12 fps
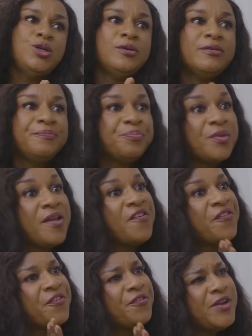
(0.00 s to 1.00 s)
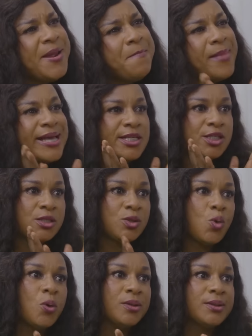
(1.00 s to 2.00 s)
you, free my
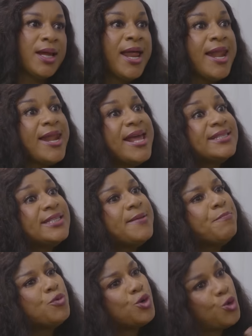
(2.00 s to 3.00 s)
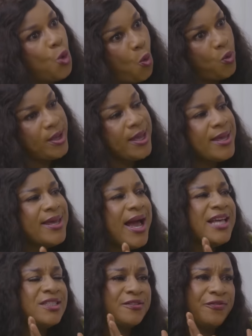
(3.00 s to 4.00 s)
son. Let him go. He
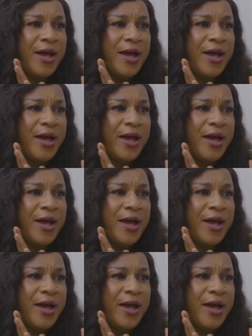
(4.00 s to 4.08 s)
has